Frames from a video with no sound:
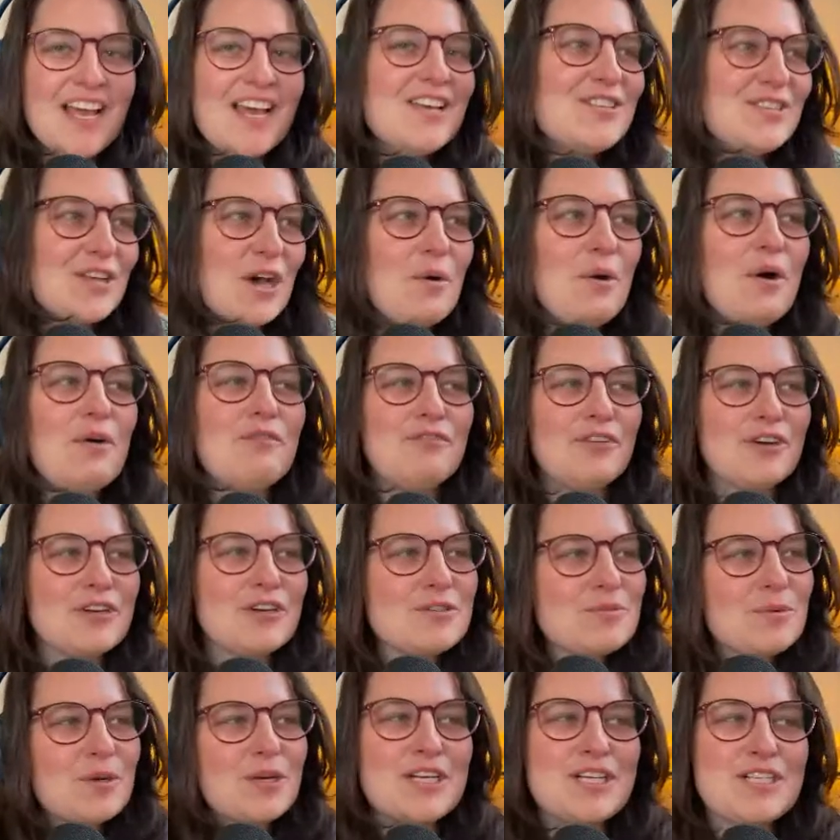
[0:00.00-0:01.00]
So
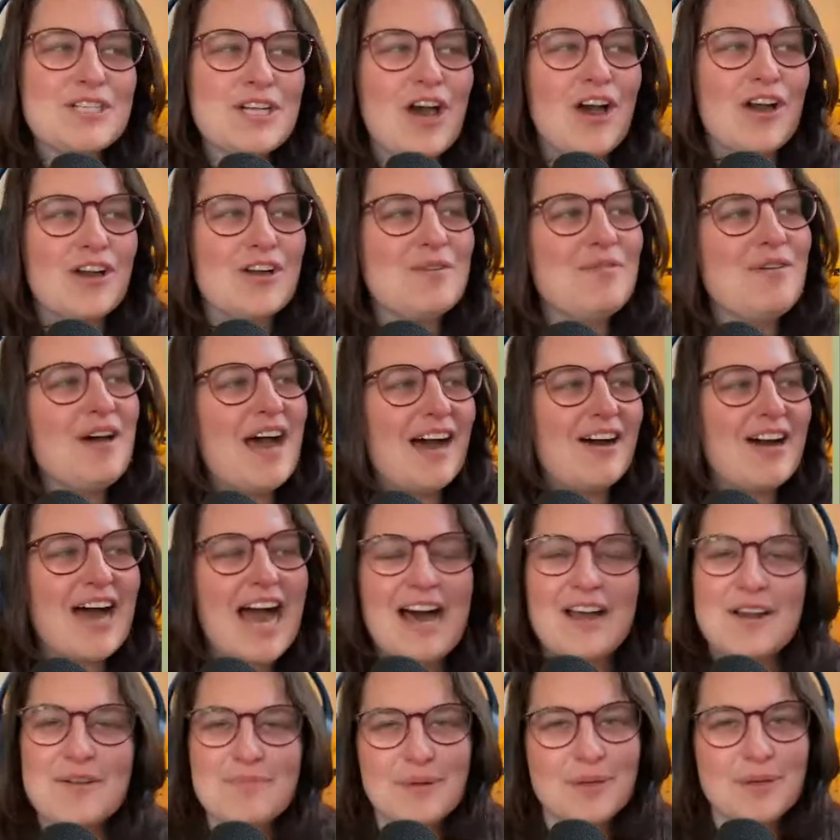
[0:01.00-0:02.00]
first we're going to talk about
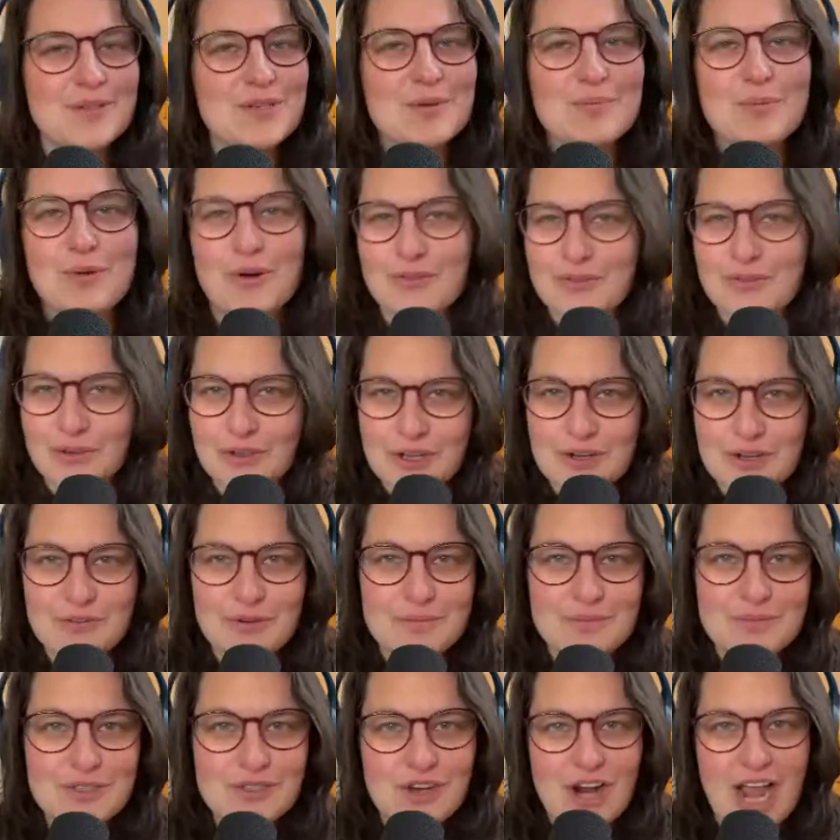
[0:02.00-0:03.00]
how to build your portfolio
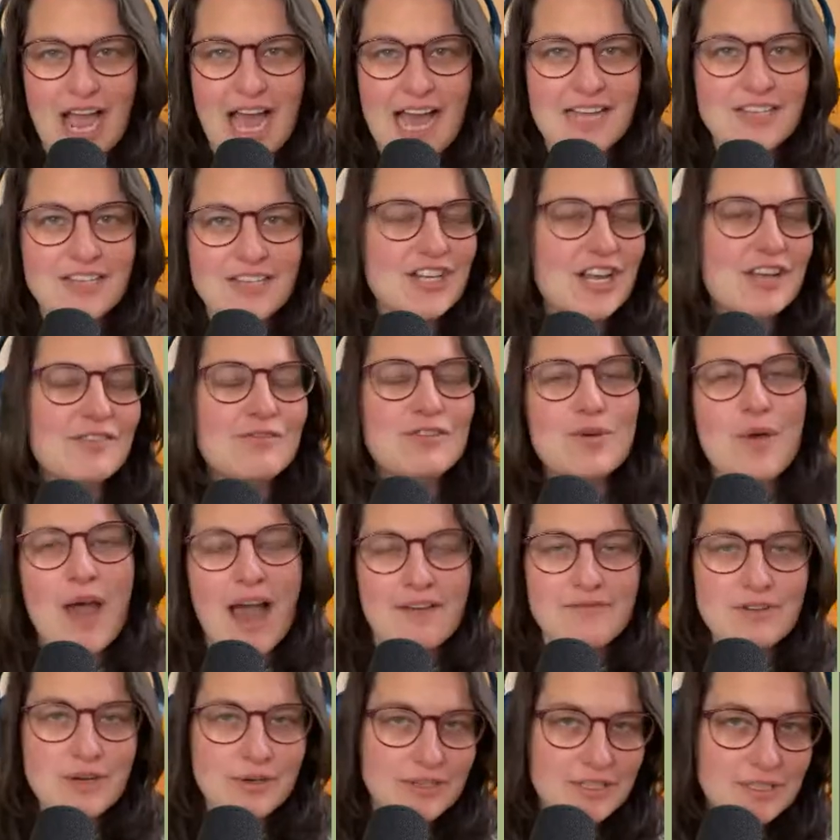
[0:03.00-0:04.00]
from scratch. If you
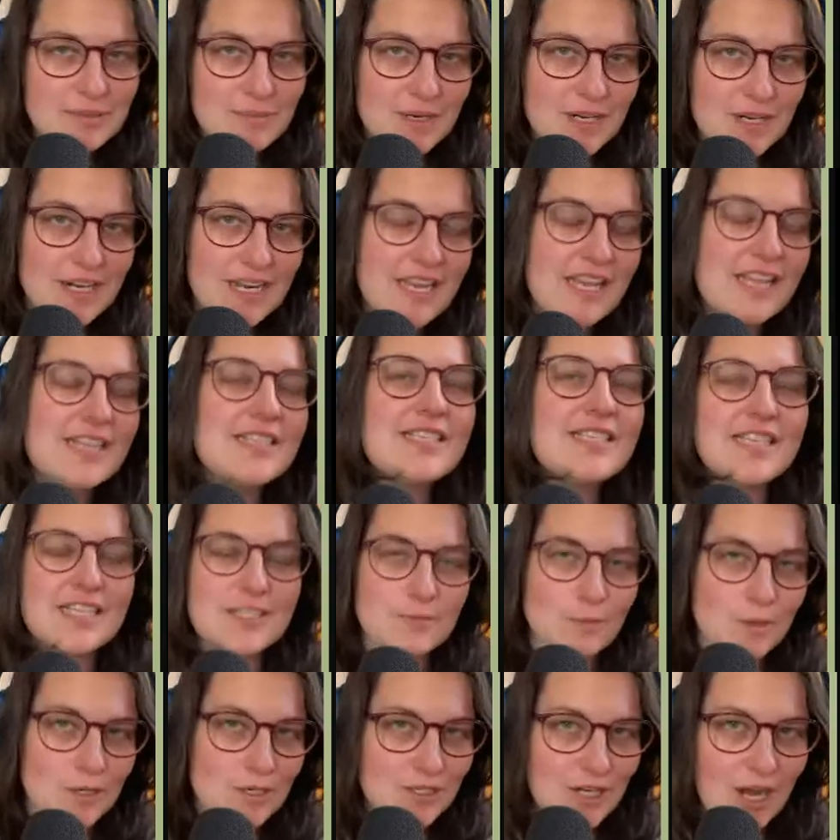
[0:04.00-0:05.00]
have no experience,
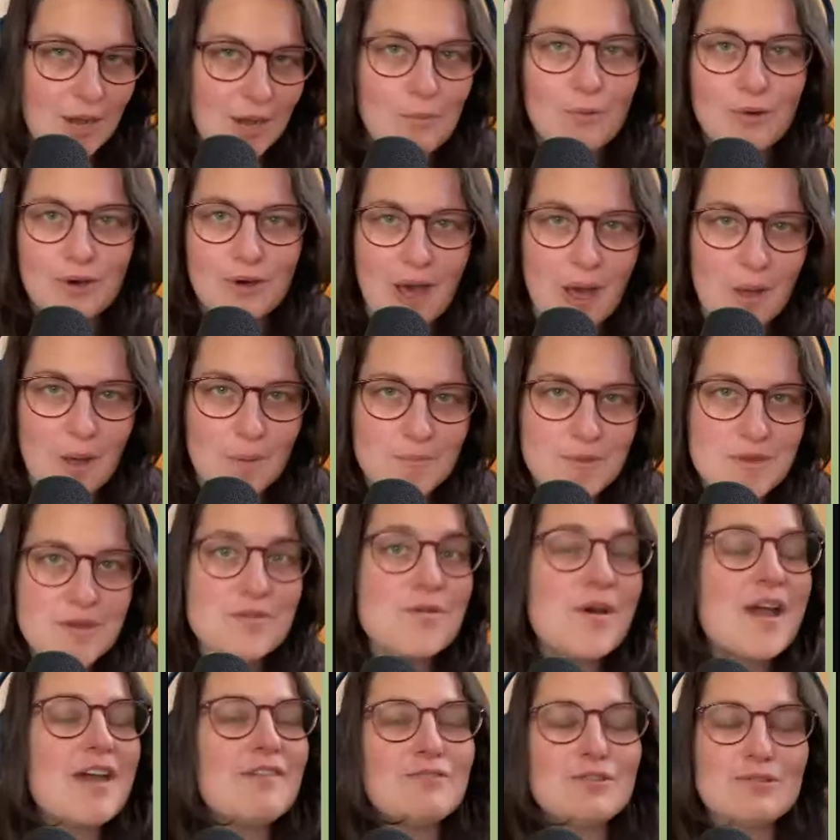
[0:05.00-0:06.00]
this workshop will help
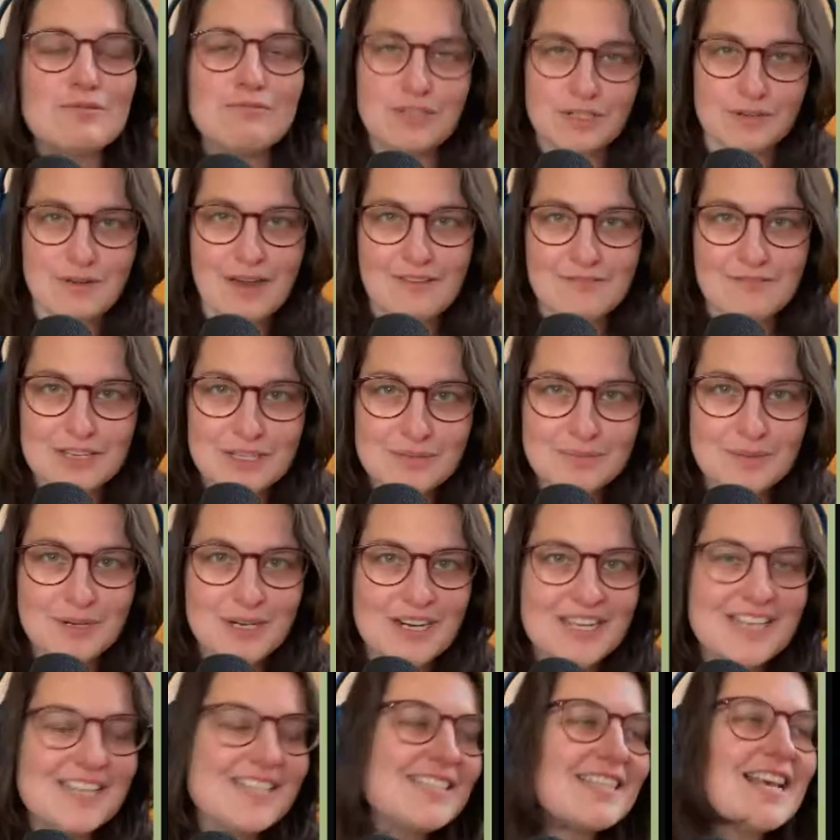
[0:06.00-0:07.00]
you. If you do have
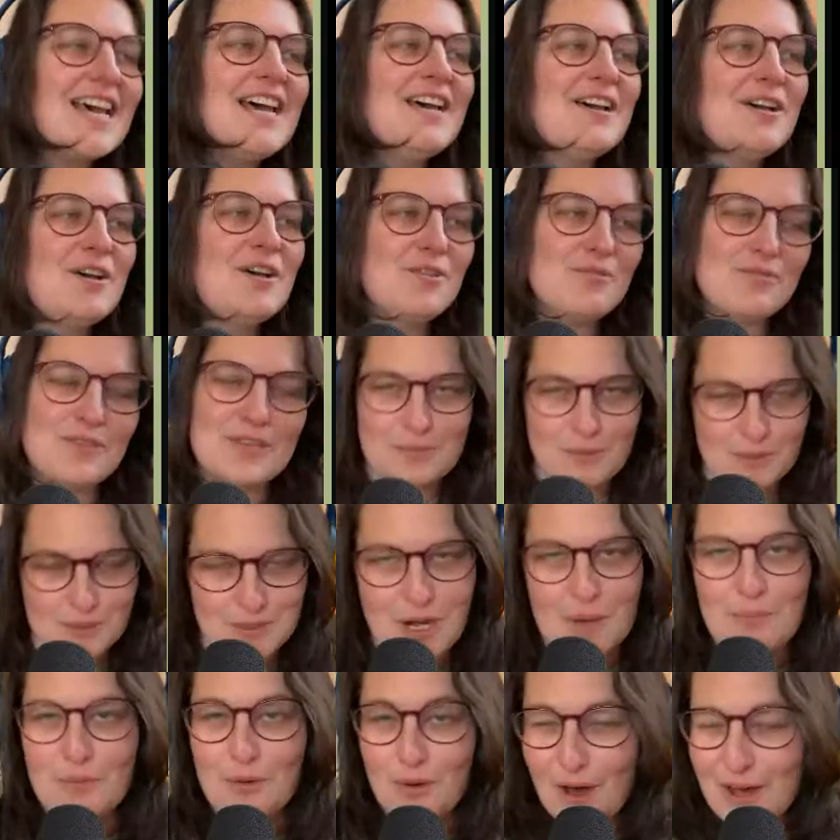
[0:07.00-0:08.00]
experience, this
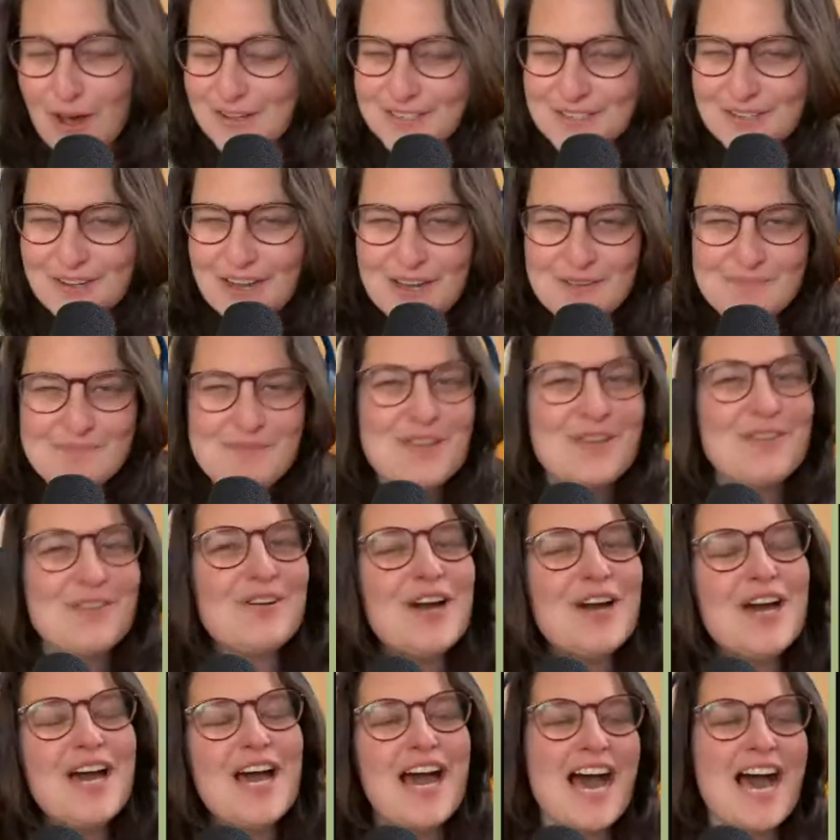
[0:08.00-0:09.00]
workshop will also help you.
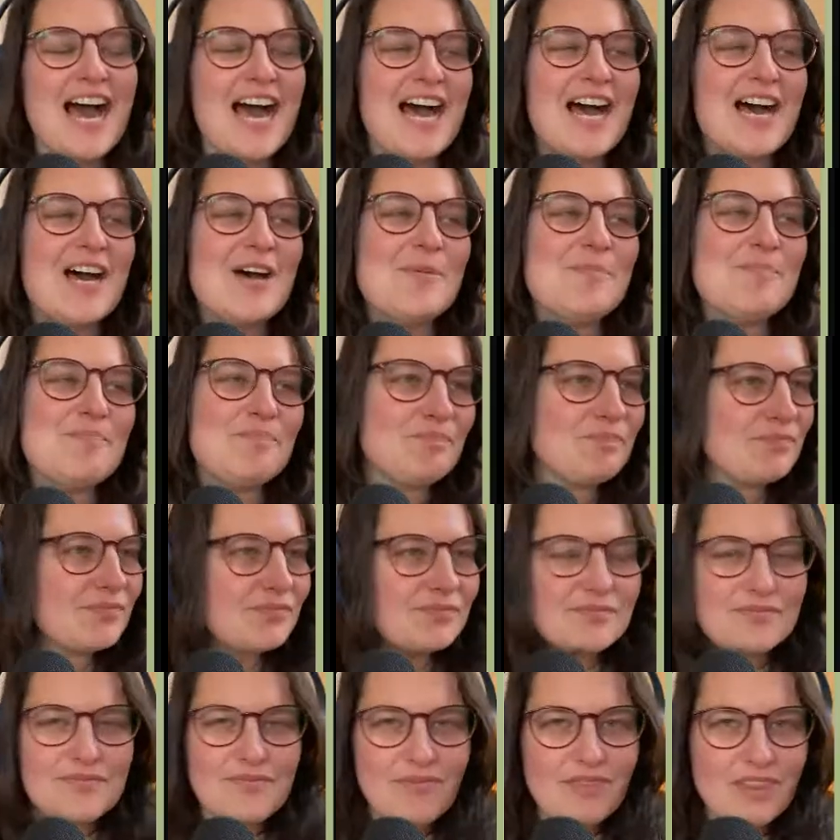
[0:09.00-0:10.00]

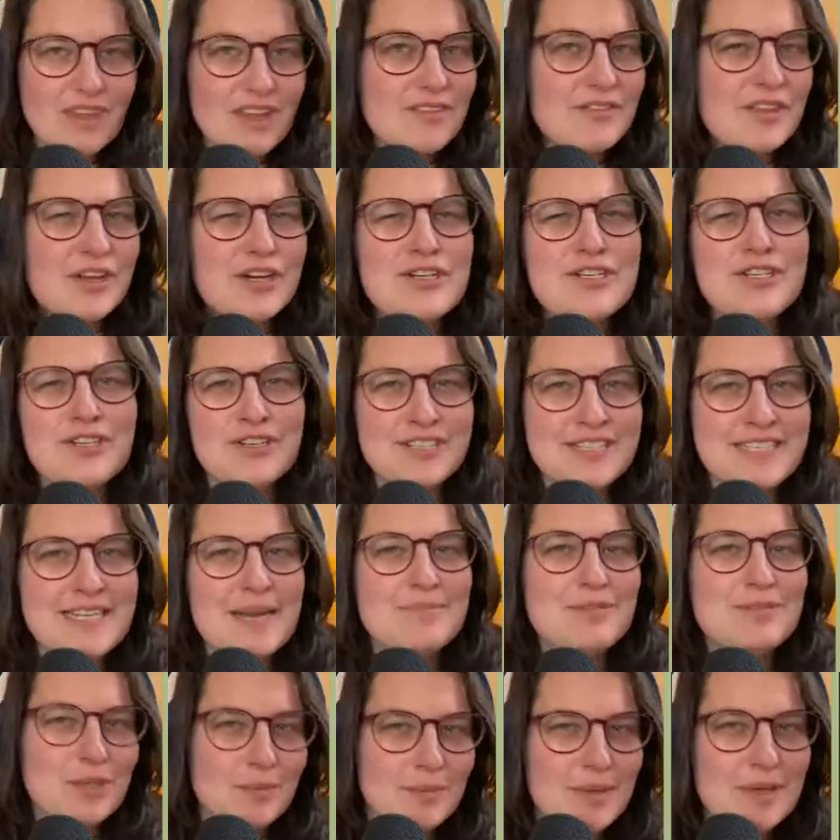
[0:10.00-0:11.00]
There are certain
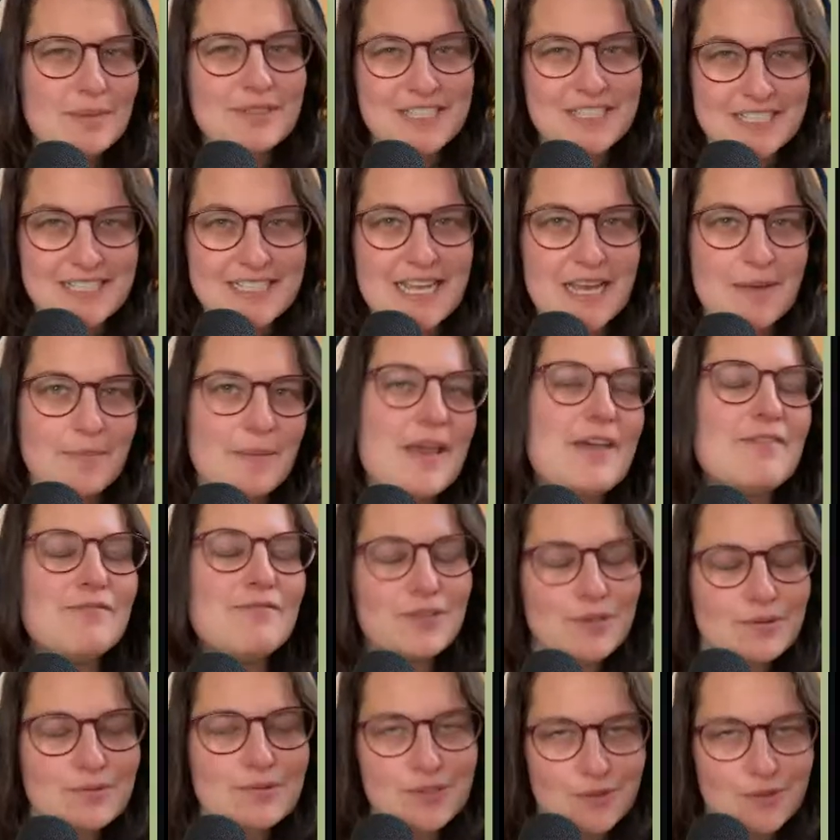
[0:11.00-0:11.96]
steps you'll be able to skip if you do